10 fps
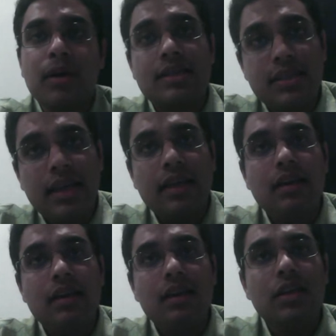But the
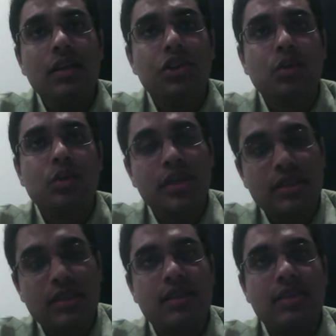second issue is,
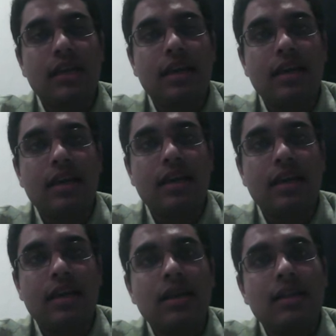which is interesting,
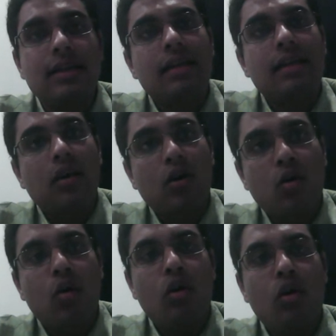is that
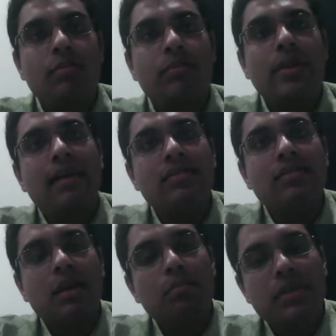the court may
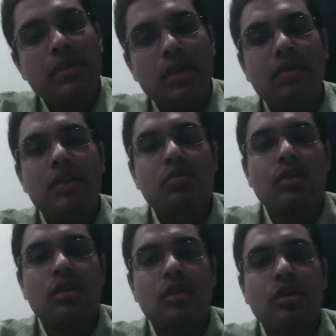have some
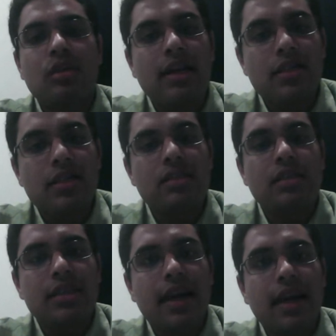misgivings with the Juvenile
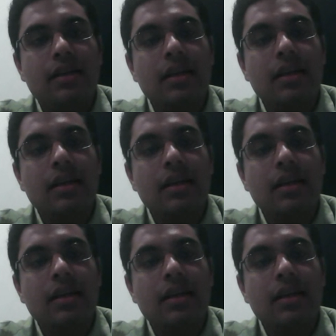Justice Act.